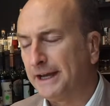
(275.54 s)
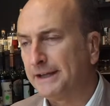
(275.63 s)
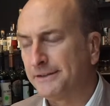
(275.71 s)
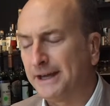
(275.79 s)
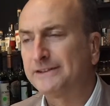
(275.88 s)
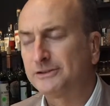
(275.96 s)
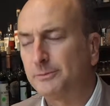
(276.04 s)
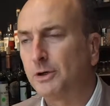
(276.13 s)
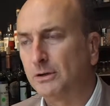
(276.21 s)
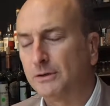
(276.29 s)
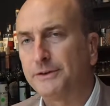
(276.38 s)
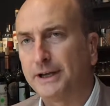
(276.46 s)
That's
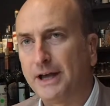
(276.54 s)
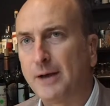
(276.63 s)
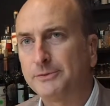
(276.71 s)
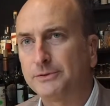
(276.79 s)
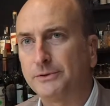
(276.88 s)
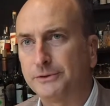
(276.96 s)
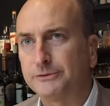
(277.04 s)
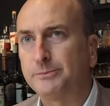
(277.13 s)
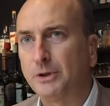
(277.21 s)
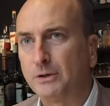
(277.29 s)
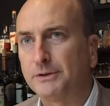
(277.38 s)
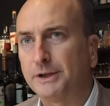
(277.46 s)
small. That's absolutely
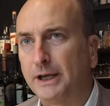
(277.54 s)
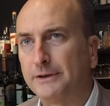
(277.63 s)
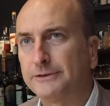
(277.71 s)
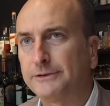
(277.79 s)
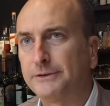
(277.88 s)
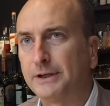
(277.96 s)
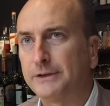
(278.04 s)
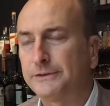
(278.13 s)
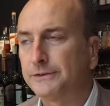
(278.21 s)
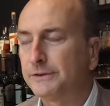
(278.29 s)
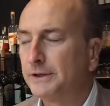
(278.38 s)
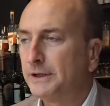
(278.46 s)
small. Yes.
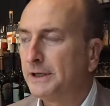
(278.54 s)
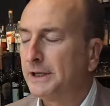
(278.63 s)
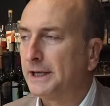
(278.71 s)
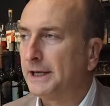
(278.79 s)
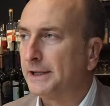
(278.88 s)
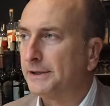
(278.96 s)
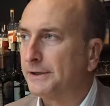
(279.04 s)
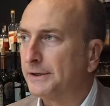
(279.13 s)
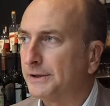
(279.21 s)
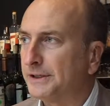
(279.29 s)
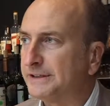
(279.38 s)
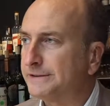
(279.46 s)
And
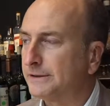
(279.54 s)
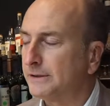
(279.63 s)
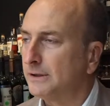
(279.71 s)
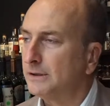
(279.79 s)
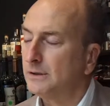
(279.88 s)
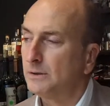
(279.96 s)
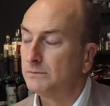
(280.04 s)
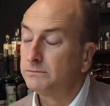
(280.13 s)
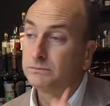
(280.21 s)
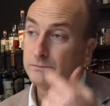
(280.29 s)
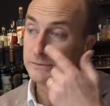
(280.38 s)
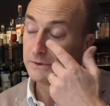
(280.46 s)
it's
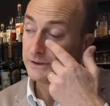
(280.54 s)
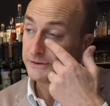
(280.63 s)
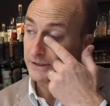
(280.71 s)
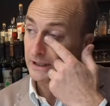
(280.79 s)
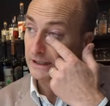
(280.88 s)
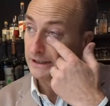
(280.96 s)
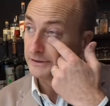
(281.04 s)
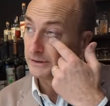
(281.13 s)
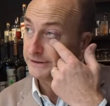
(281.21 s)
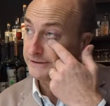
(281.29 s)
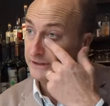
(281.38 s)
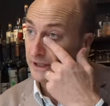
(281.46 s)
let's say little
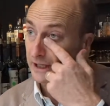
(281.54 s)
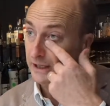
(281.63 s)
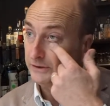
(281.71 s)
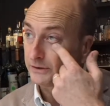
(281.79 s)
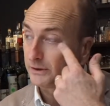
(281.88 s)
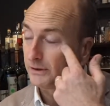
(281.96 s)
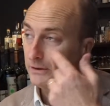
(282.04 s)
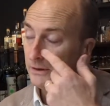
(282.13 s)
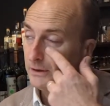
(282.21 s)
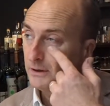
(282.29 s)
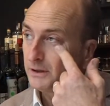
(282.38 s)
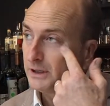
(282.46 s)
estate.
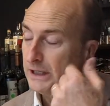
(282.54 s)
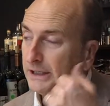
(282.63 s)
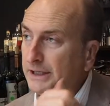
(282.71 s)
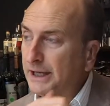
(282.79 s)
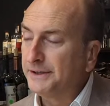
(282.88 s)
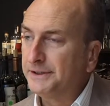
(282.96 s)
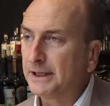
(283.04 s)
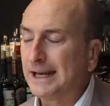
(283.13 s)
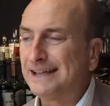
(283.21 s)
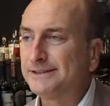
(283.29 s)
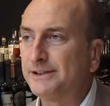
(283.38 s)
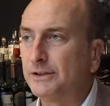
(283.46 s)
In Chianti
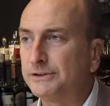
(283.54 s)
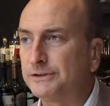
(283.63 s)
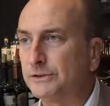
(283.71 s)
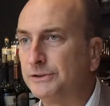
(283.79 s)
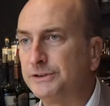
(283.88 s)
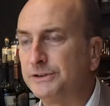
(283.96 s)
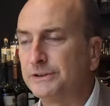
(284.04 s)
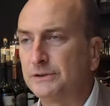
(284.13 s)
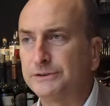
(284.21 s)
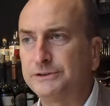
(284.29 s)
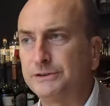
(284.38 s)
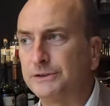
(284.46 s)
Classic is
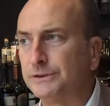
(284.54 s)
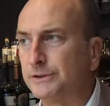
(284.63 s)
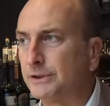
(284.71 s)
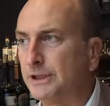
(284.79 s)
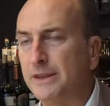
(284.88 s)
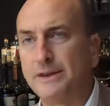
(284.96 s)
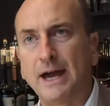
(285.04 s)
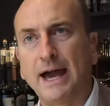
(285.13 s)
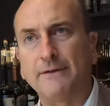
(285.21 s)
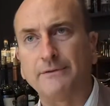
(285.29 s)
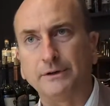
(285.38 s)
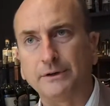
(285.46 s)
considered in the
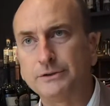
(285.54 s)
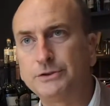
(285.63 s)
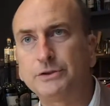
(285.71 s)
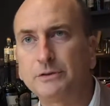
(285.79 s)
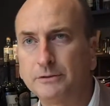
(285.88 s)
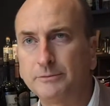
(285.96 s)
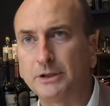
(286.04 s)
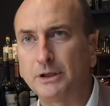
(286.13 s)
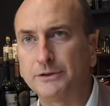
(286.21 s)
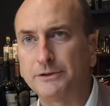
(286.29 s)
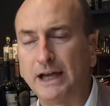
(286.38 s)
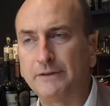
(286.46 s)
average,
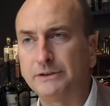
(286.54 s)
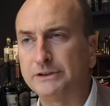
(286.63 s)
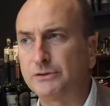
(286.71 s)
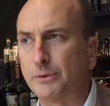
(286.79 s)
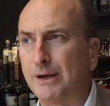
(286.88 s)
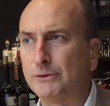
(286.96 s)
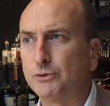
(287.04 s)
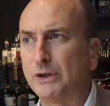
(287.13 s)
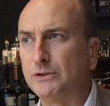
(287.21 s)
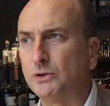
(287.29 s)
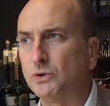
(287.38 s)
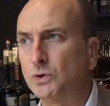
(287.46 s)
because the average is around
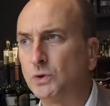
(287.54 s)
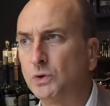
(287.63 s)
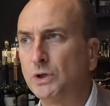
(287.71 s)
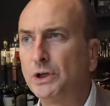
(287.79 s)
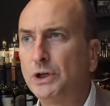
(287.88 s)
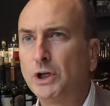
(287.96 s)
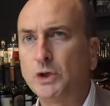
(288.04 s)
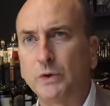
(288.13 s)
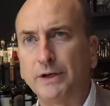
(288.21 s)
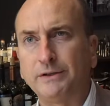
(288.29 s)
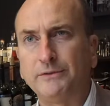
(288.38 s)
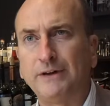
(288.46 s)
22,
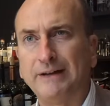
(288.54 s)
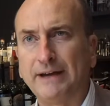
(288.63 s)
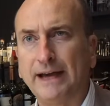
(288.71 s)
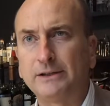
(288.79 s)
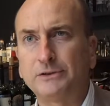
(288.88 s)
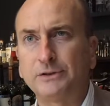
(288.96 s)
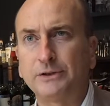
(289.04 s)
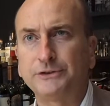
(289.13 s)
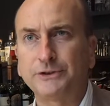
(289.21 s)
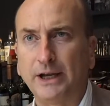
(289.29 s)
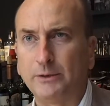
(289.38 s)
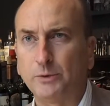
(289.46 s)
25
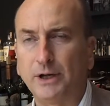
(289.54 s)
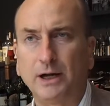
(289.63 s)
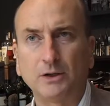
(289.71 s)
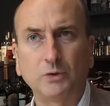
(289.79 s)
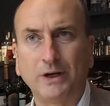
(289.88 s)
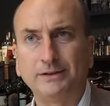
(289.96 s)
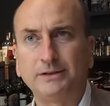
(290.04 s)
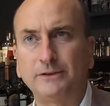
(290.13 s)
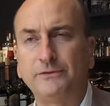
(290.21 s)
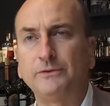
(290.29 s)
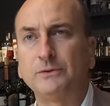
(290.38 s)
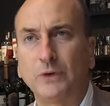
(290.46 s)
hectares, and we are 20
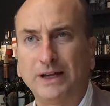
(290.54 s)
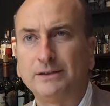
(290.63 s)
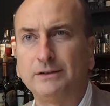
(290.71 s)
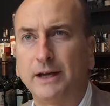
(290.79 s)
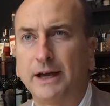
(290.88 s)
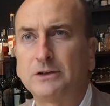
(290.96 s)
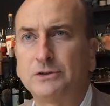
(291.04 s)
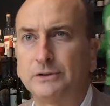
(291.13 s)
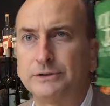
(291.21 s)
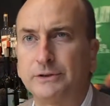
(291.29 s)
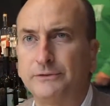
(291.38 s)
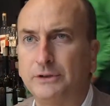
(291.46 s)

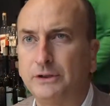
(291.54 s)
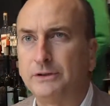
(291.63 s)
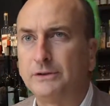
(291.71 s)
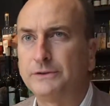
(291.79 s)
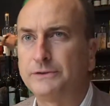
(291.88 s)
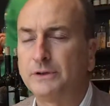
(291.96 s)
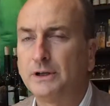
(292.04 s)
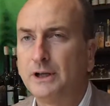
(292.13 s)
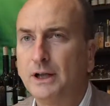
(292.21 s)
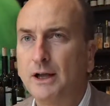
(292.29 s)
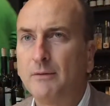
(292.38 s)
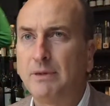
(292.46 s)
hectares of vineyards,
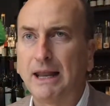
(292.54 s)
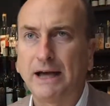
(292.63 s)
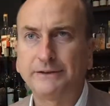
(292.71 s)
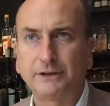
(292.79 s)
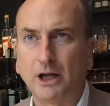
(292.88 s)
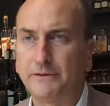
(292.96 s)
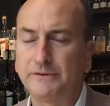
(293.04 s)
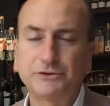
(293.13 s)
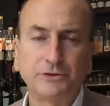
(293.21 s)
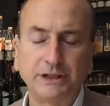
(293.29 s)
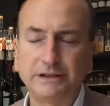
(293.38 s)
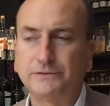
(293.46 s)
plus olive
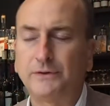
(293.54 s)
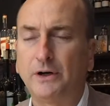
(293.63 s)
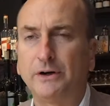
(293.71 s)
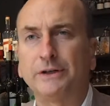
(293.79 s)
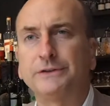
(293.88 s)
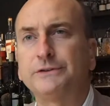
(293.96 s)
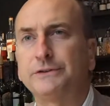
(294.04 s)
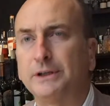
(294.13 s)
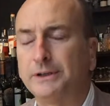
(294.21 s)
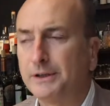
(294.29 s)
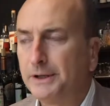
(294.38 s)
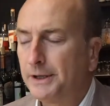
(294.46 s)
trees, forest,
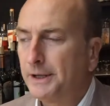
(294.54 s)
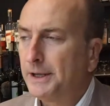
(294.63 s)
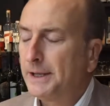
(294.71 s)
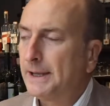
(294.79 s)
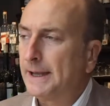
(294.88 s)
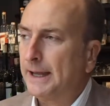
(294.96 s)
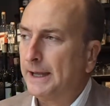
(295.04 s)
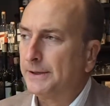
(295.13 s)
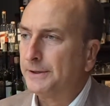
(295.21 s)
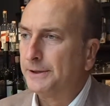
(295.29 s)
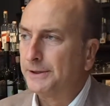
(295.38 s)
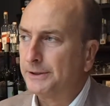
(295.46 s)

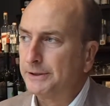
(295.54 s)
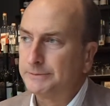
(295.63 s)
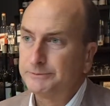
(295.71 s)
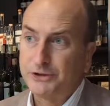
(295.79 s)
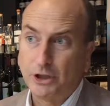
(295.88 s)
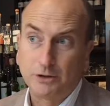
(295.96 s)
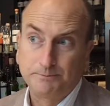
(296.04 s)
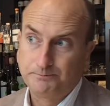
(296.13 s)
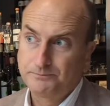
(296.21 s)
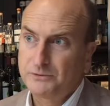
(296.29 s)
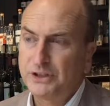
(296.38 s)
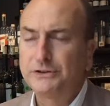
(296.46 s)
and so
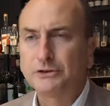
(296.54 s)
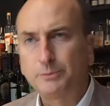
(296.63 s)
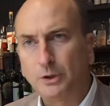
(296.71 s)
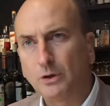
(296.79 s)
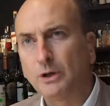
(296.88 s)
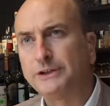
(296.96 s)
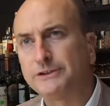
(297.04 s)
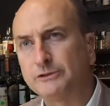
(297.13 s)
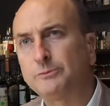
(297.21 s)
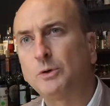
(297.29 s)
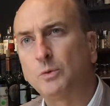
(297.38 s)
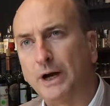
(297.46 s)
it's a small
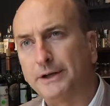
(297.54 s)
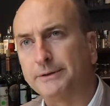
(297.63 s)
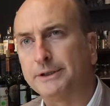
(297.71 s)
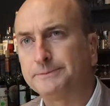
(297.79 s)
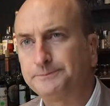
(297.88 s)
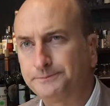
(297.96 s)
winery.